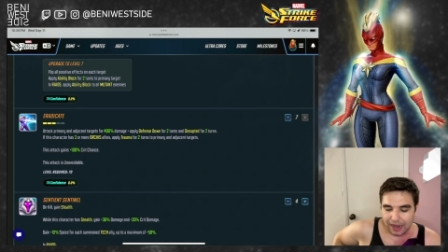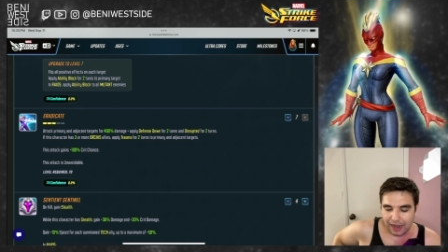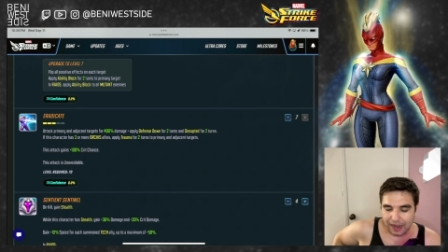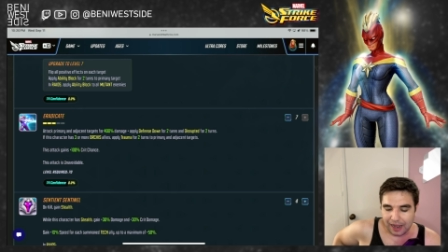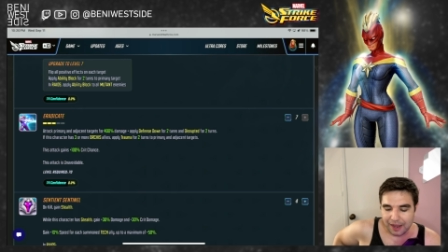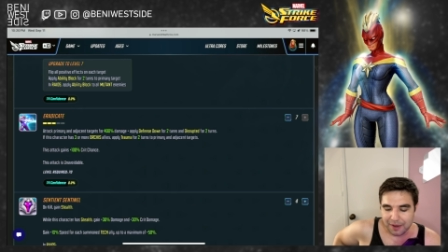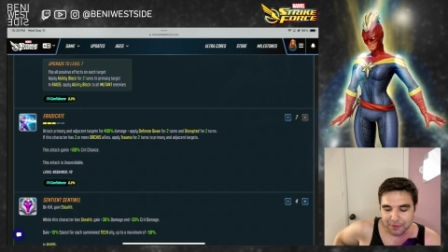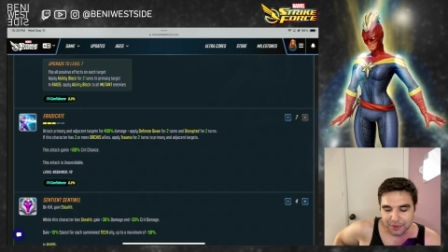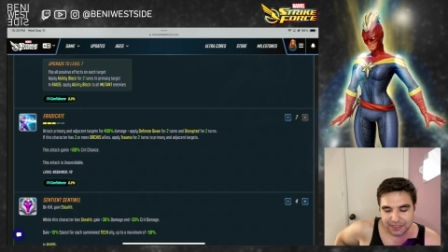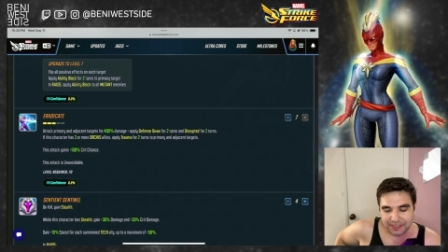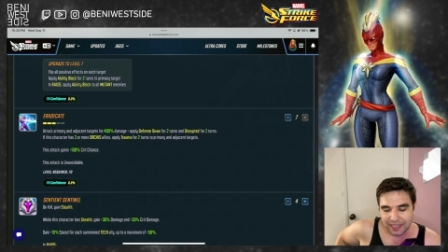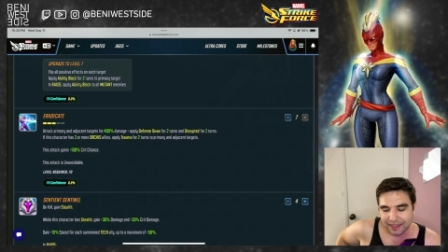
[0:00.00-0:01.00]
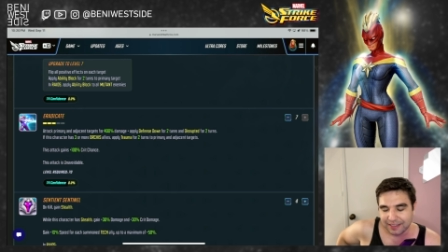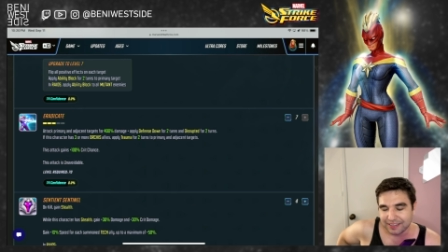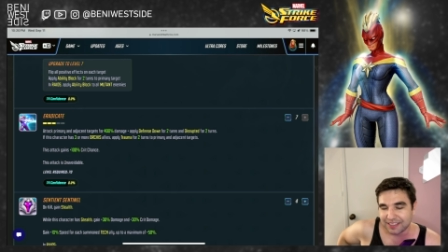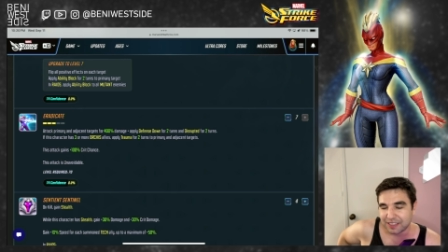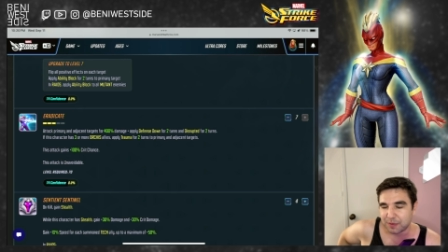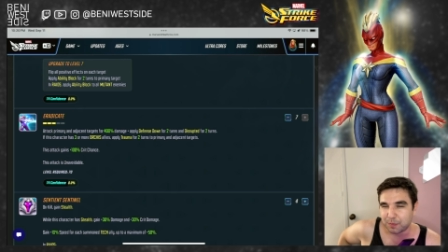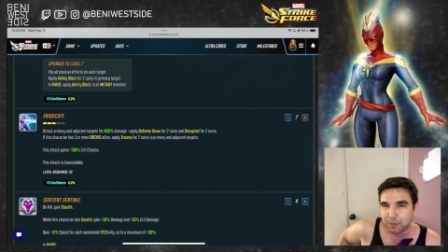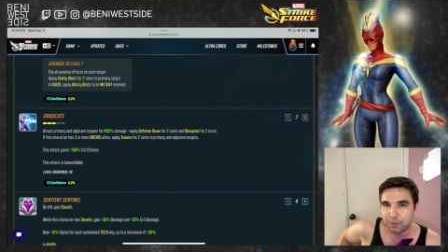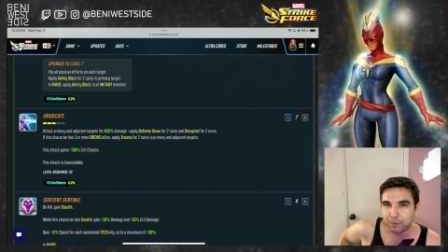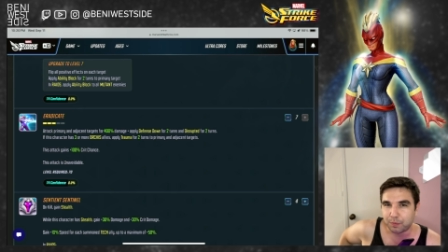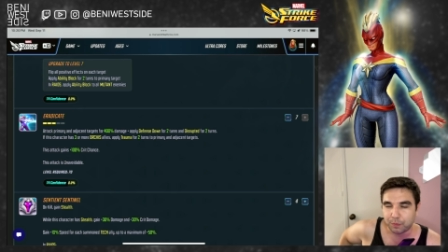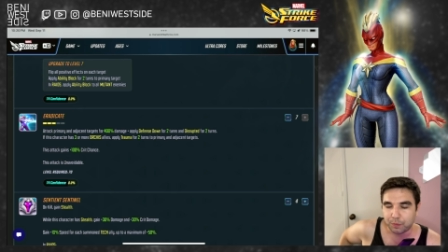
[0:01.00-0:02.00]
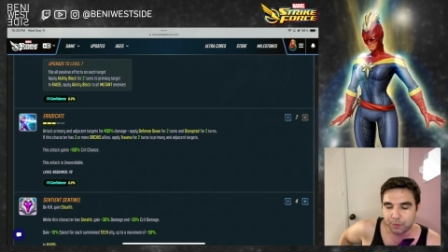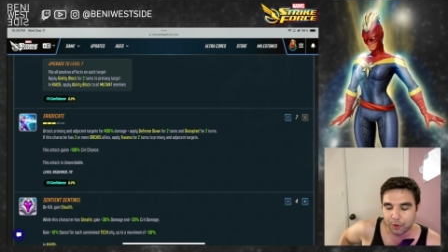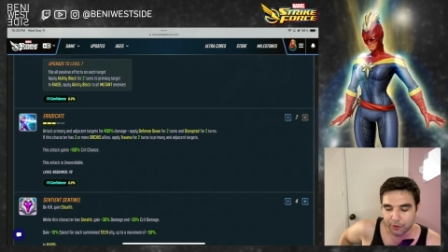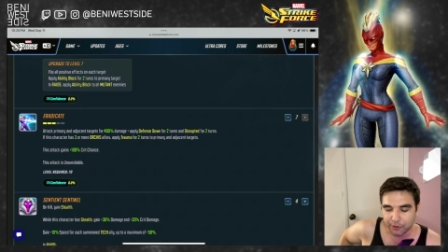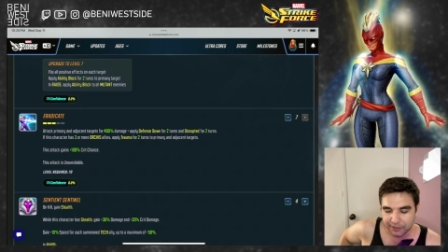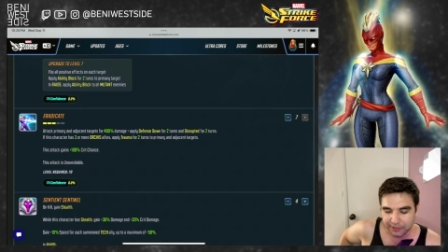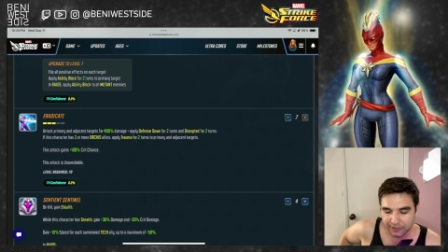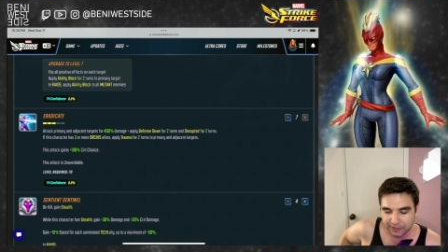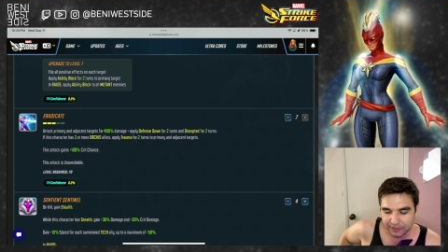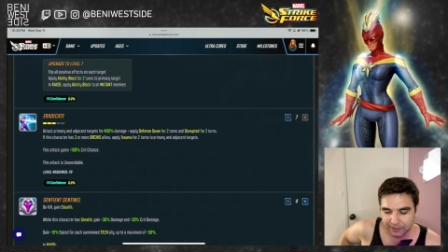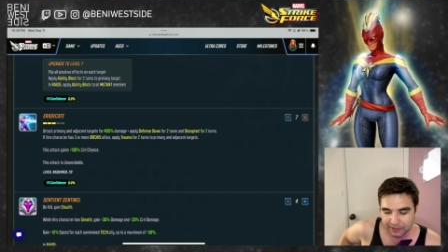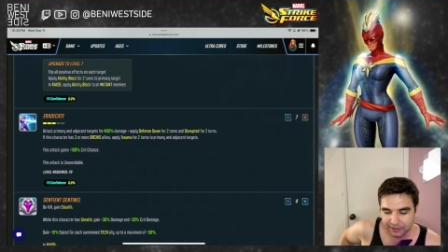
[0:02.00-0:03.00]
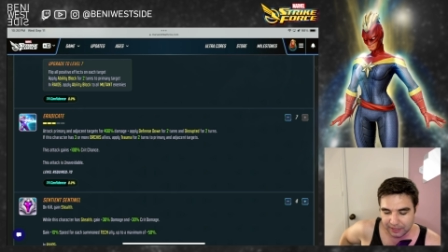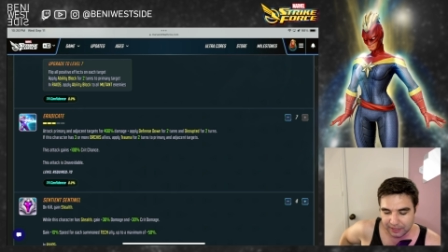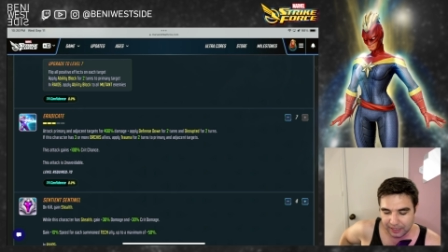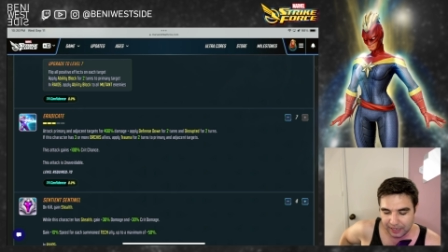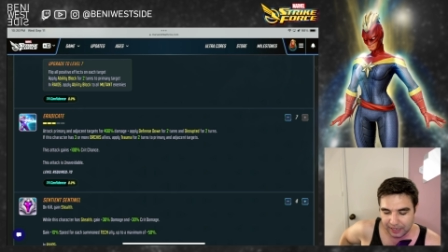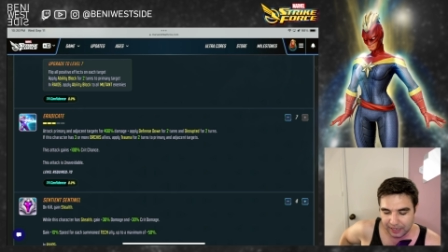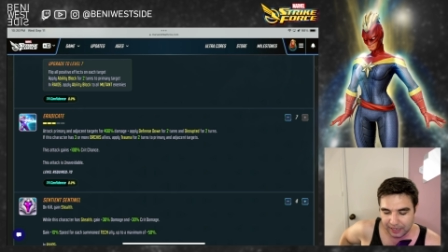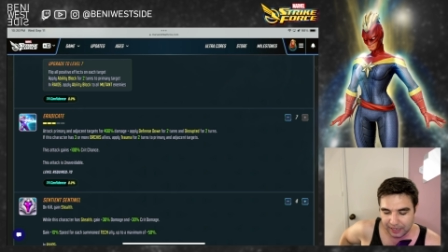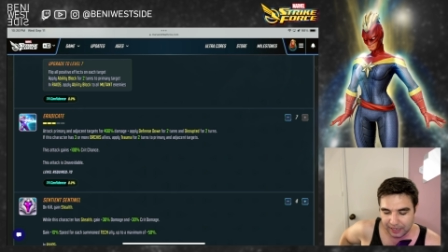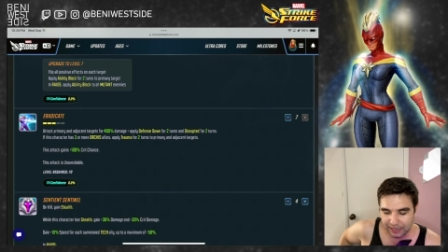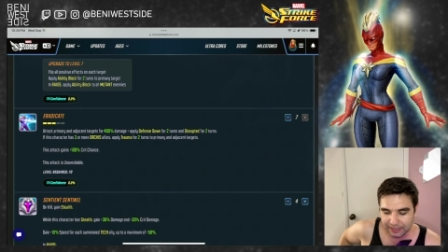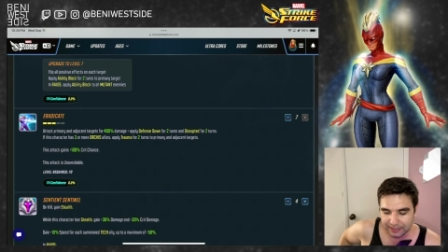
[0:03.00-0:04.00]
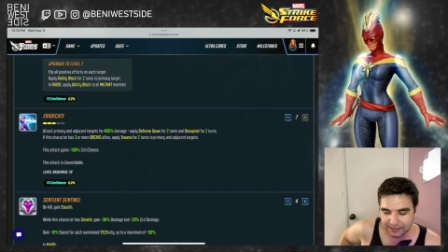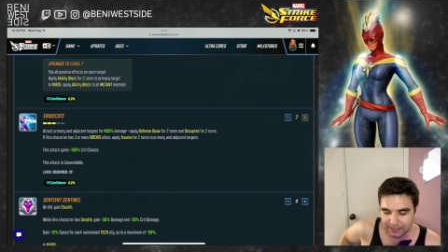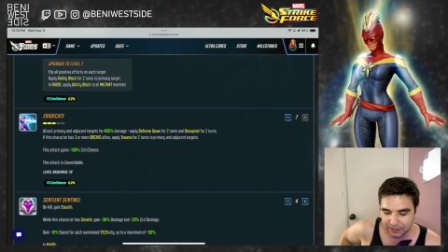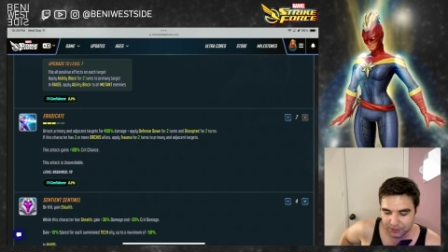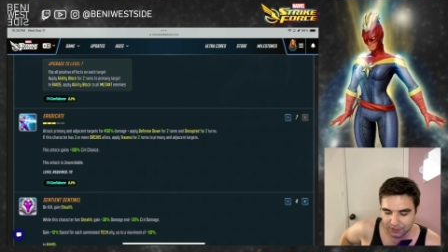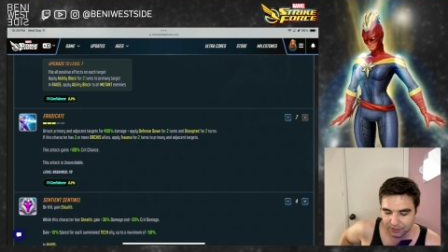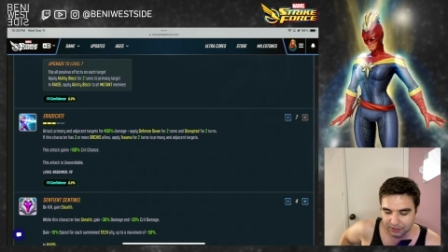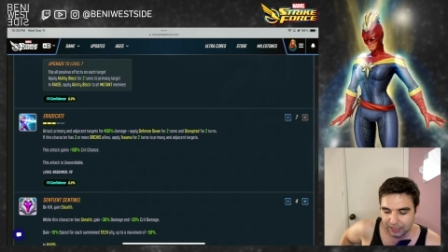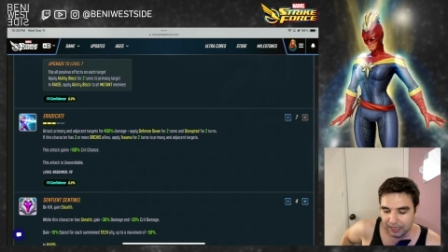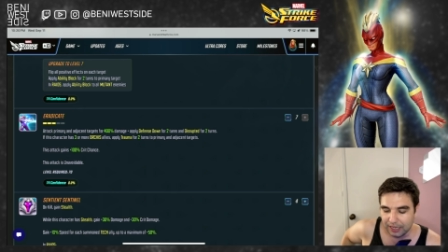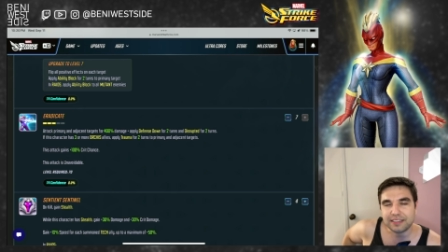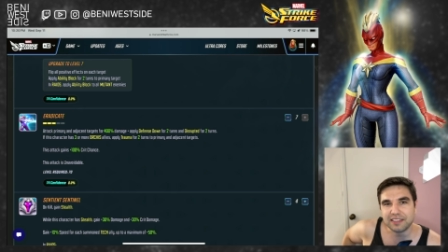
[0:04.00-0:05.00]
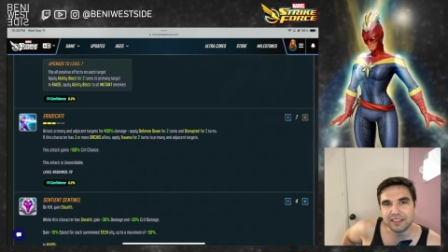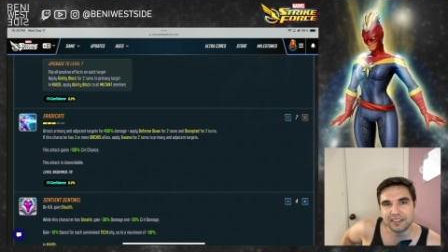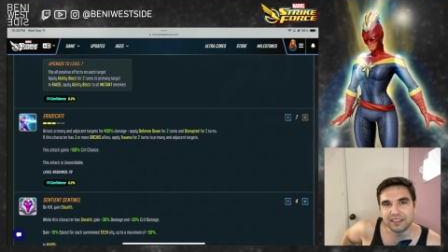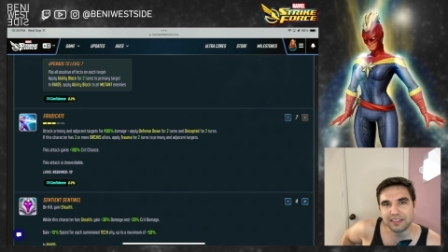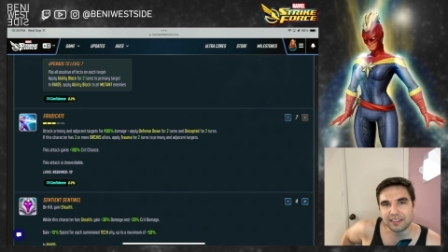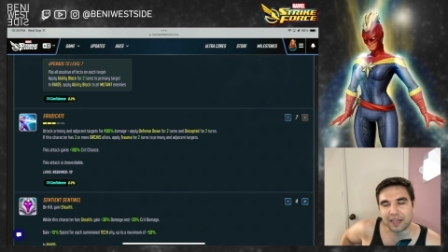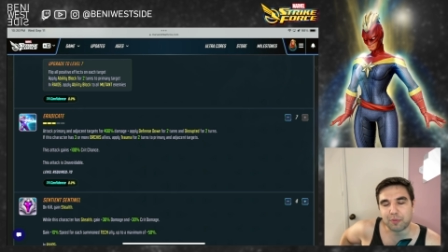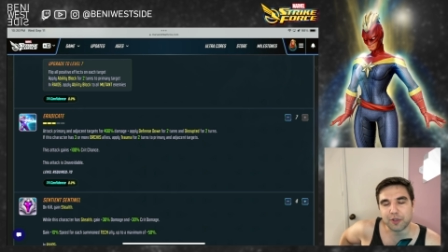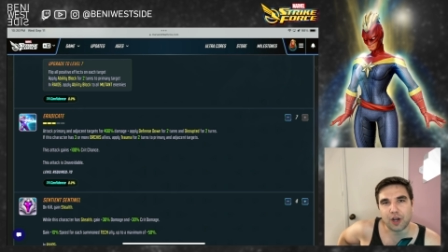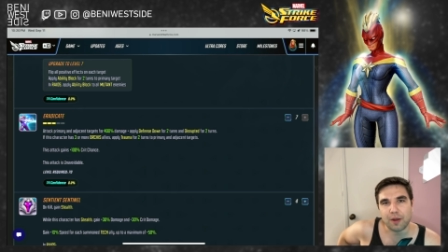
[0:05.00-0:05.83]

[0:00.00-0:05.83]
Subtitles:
I would say this is borderline essential. It doesn't like put trauma